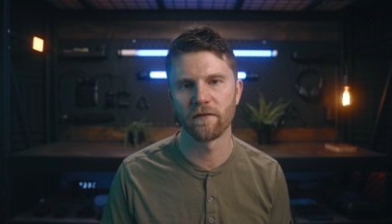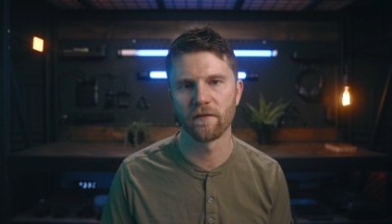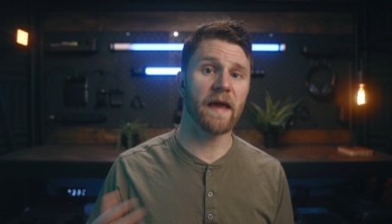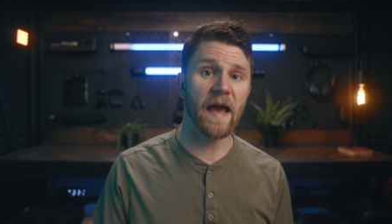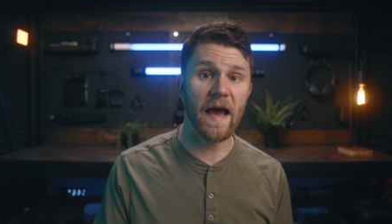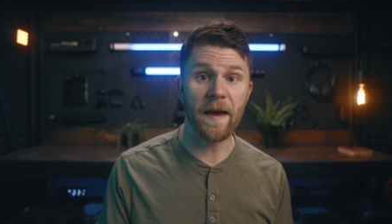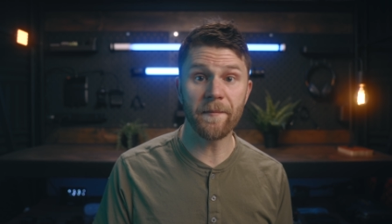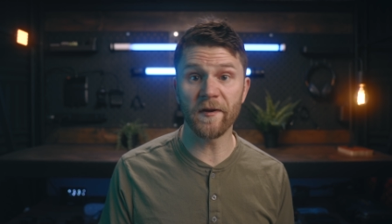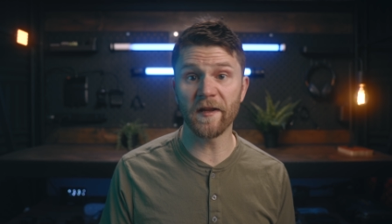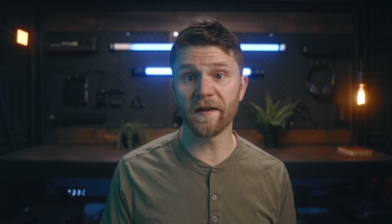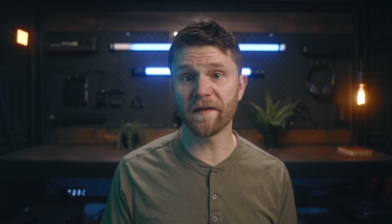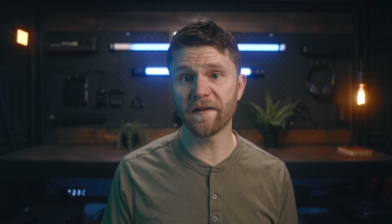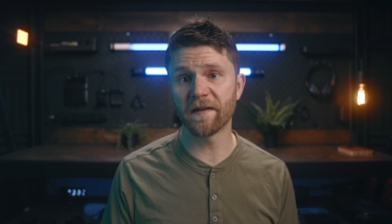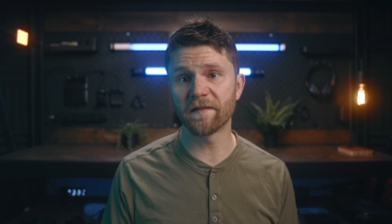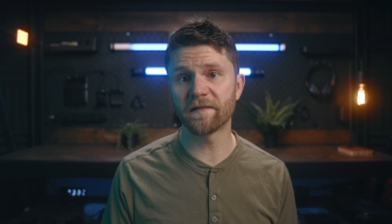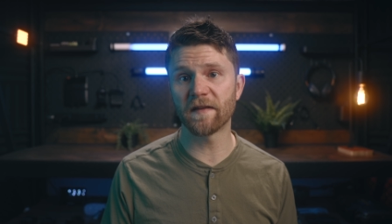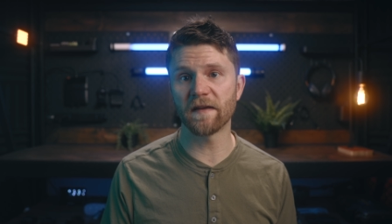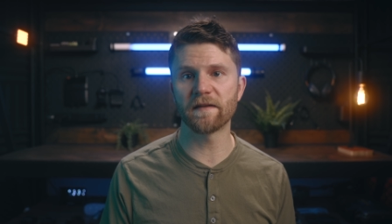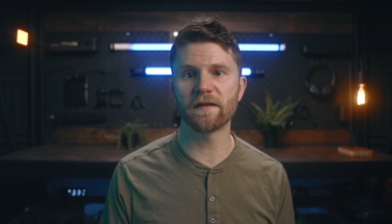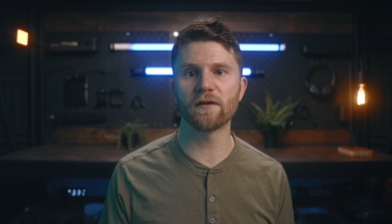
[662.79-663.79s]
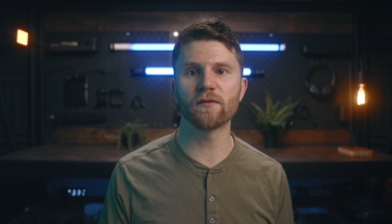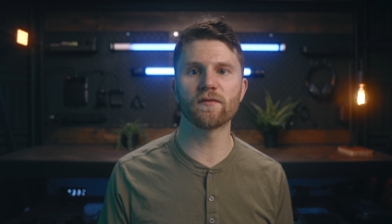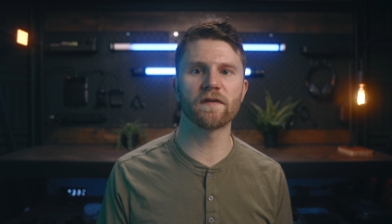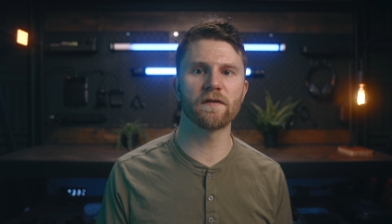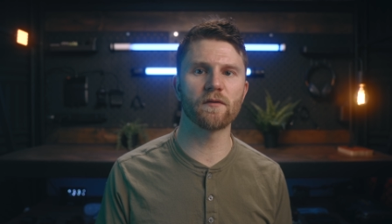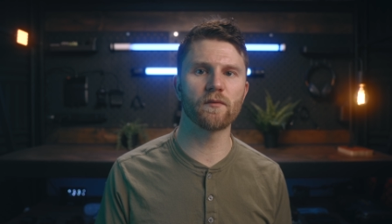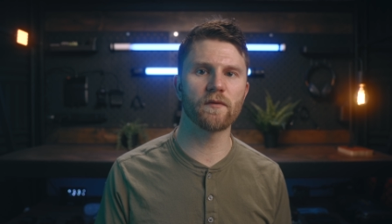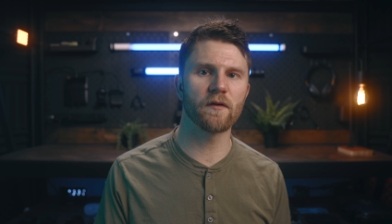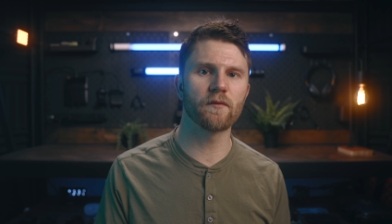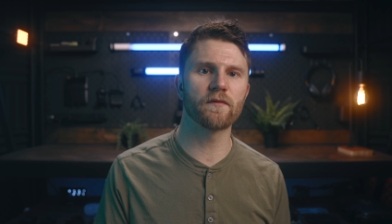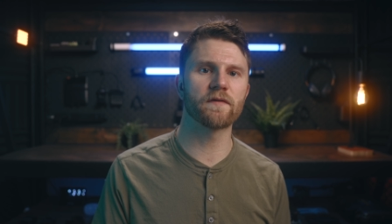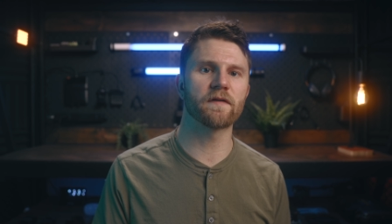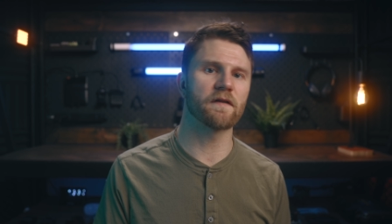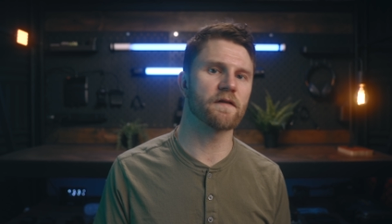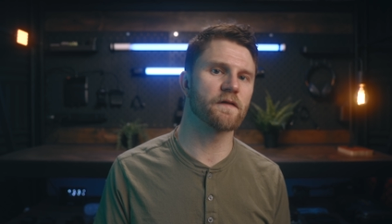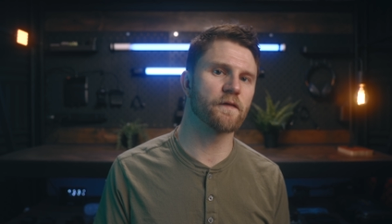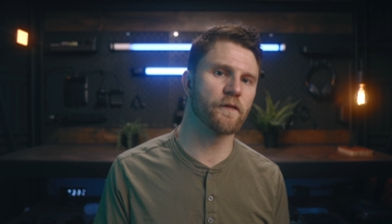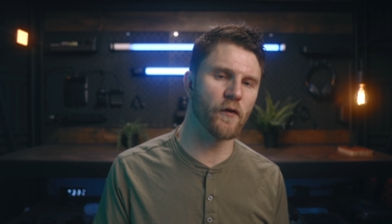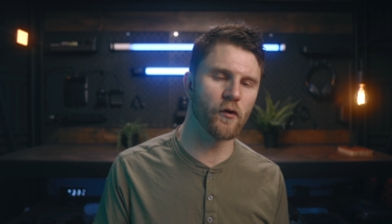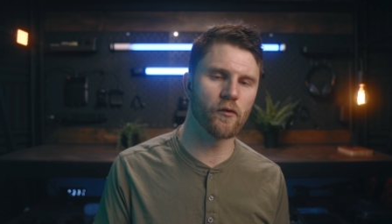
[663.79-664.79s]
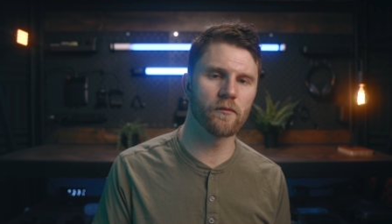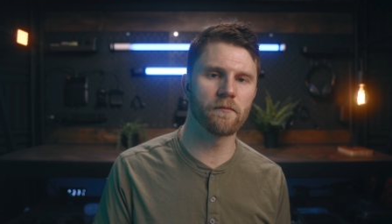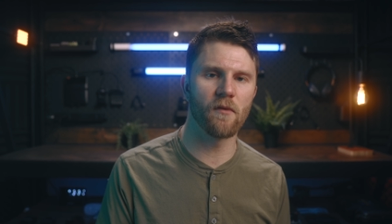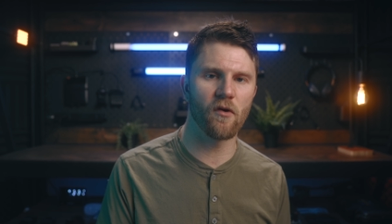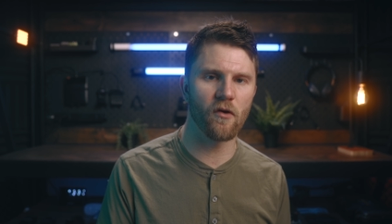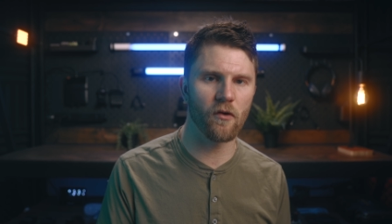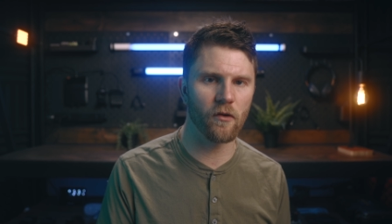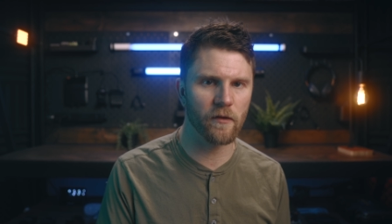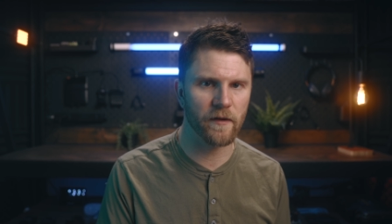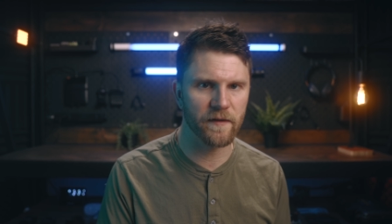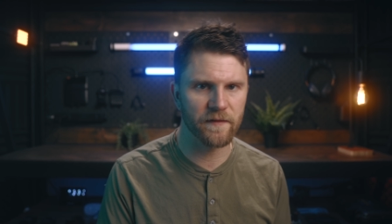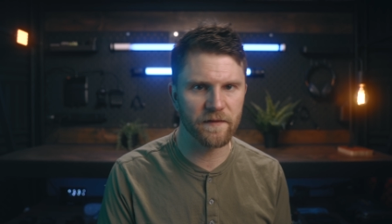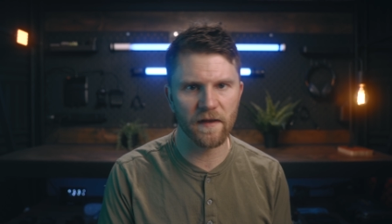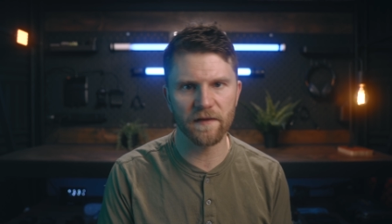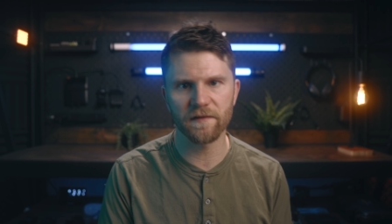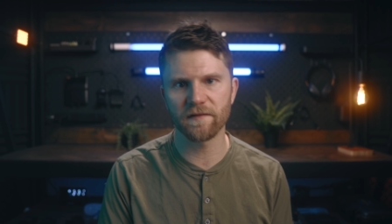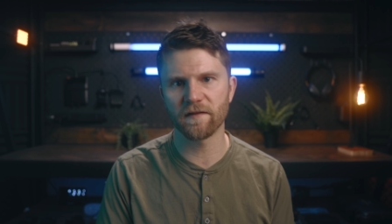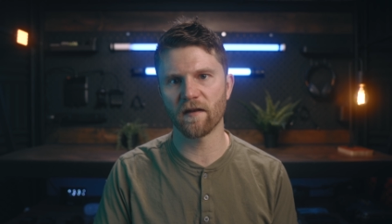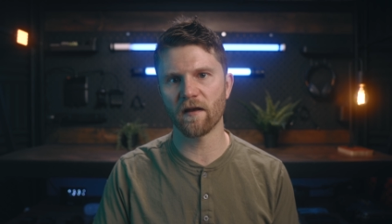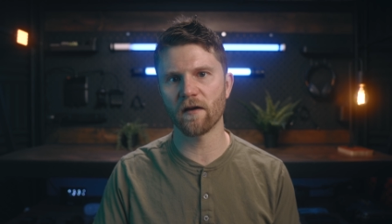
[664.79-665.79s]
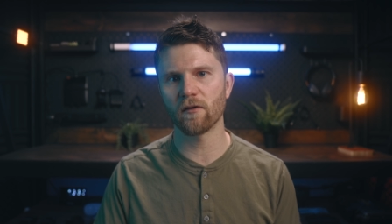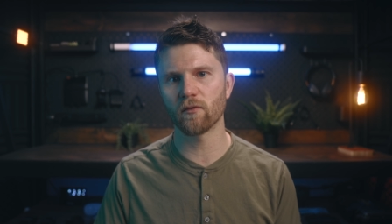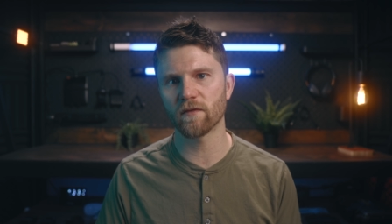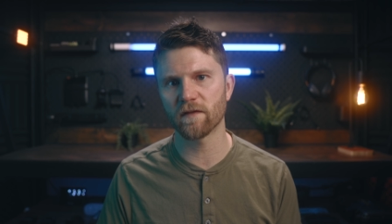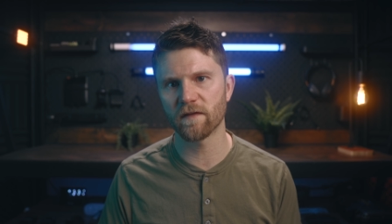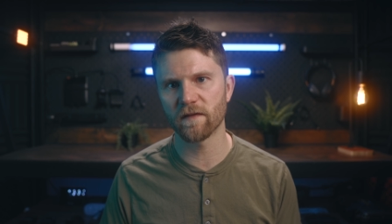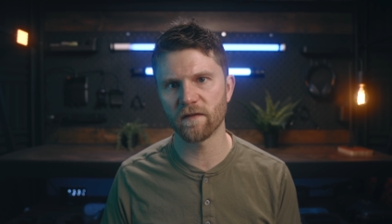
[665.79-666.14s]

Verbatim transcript: I am going to continue to use this phone more and test it out,